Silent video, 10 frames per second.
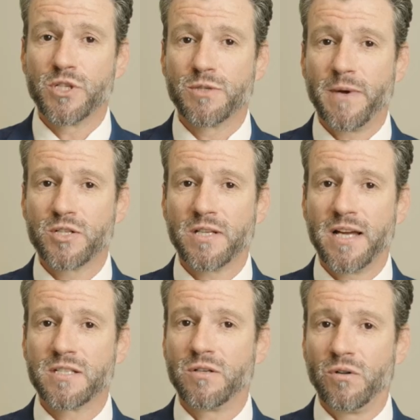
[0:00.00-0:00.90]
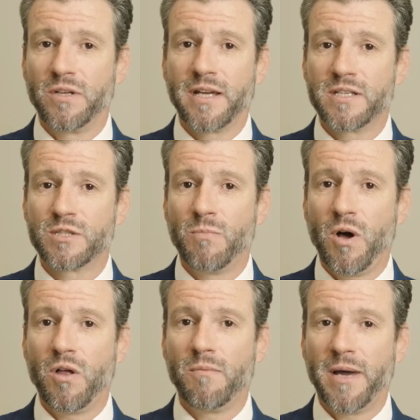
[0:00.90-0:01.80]
specialize in only a
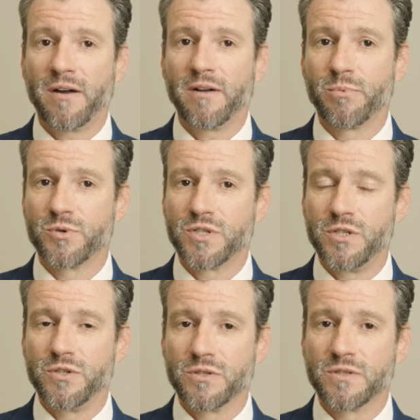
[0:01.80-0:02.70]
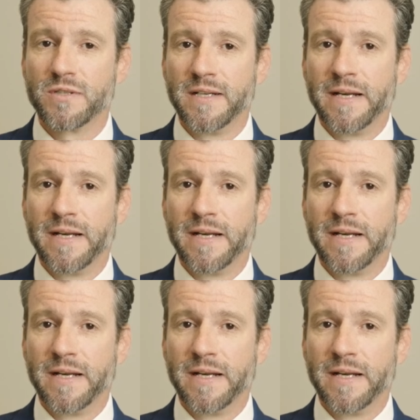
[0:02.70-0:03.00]
small amount of procedures.